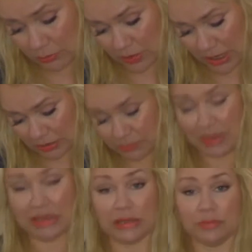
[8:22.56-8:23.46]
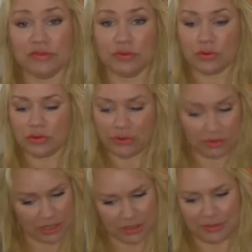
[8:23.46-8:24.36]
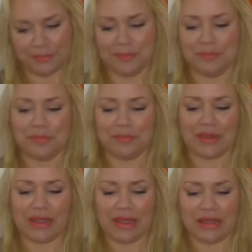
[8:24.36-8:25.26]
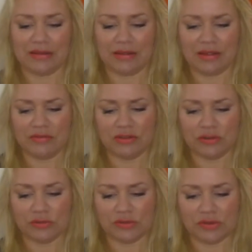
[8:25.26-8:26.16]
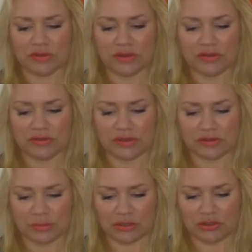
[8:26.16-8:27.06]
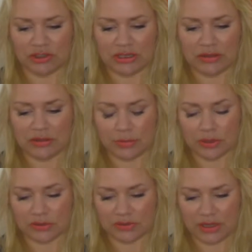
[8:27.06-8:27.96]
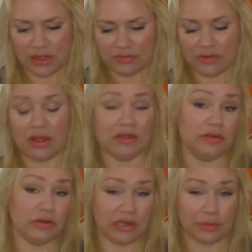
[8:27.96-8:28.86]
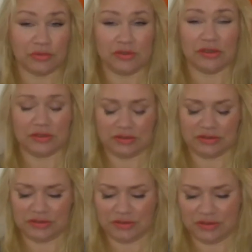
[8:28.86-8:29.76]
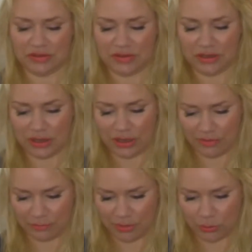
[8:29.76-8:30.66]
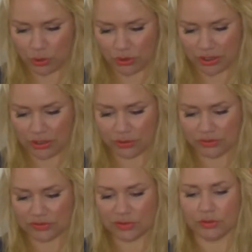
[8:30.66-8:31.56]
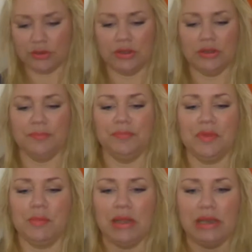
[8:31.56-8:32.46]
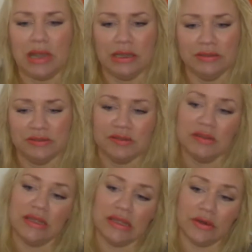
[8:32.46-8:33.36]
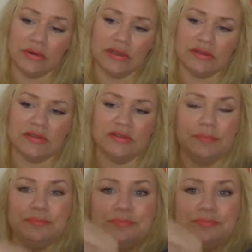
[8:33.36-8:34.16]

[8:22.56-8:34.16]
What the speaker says: brand Makeup Store again. And I haven't used this as much either, because I have other lipsticks that I have been working on. So my lines here is